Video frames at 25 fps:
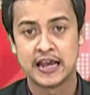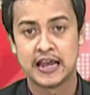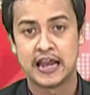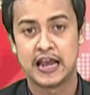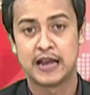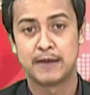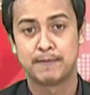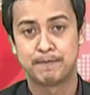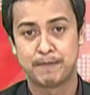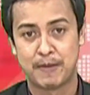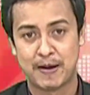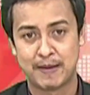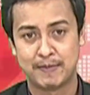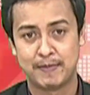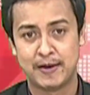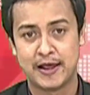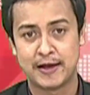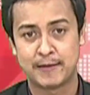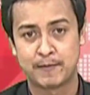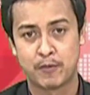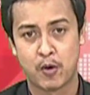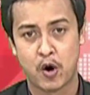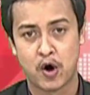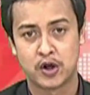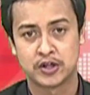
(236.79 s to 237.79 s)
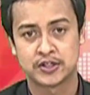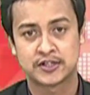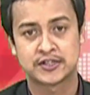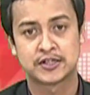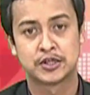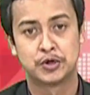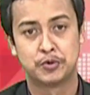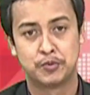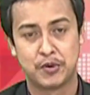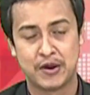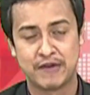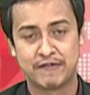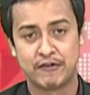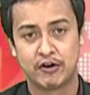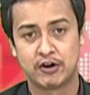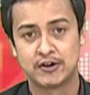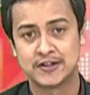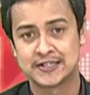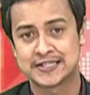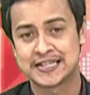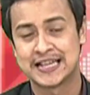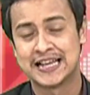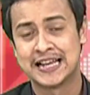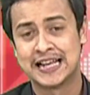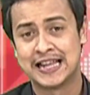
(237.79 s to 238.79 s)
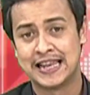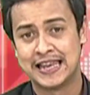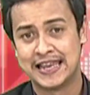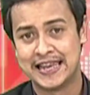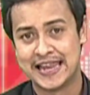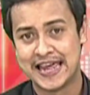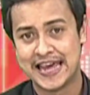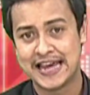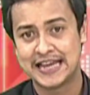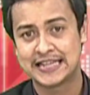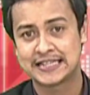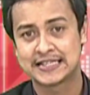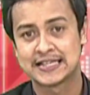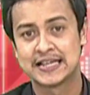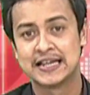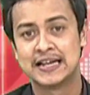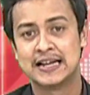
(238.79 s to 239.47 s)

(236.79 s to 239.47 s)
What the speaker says: in public ponds, rivers, lakes,